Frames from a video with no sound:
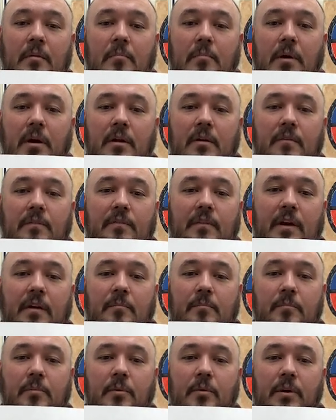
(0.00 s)
bon
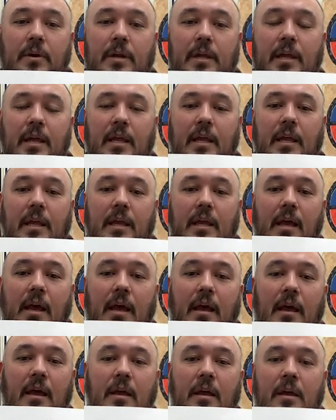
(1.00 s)
fête pour
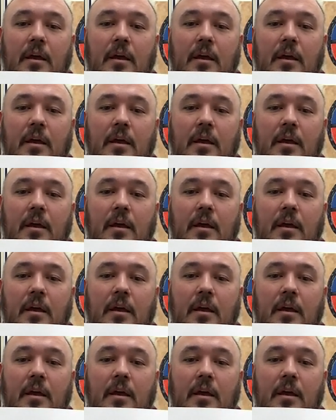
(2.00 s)
Kia,